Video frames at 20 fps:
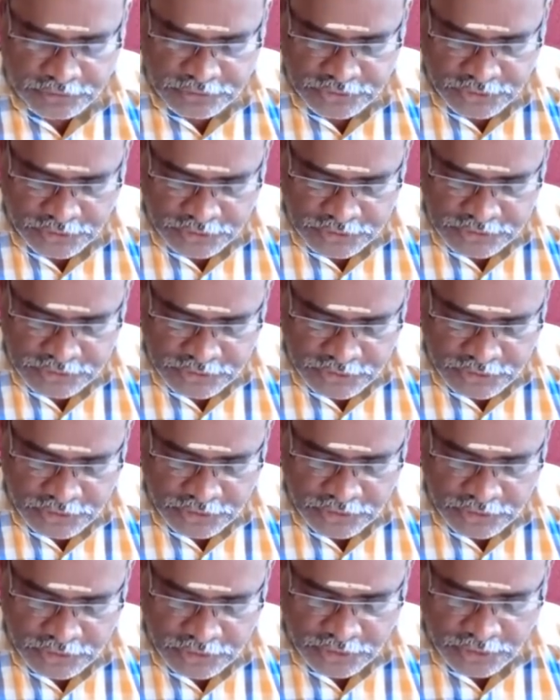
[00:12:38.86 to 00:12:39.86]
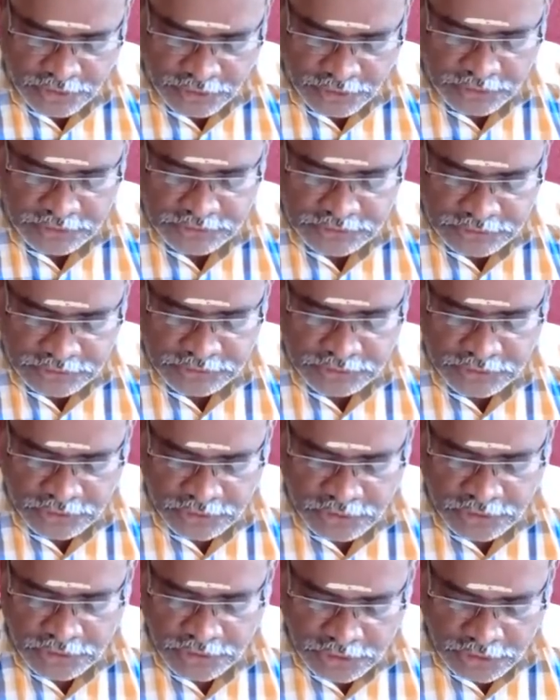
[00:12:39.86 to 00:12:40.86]
statistical analysis
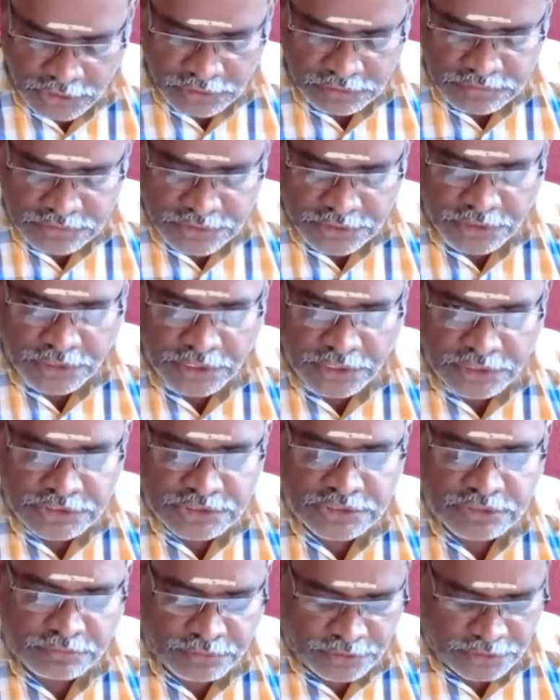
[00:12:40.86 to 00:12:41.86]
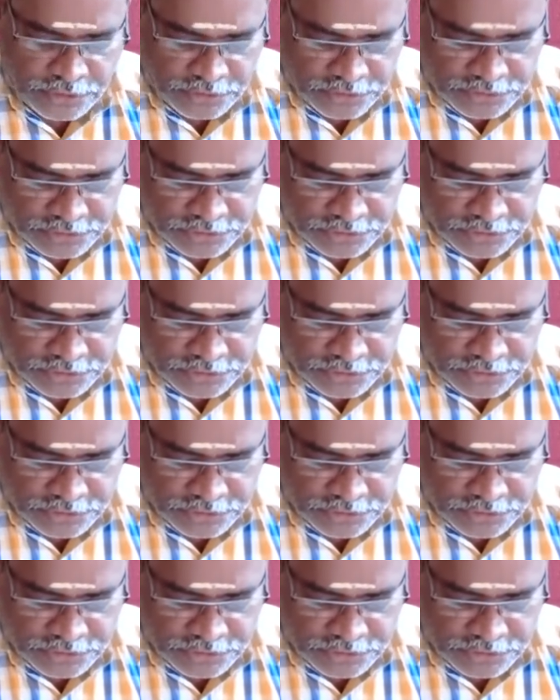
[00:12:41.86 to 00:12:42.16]
helps in estimating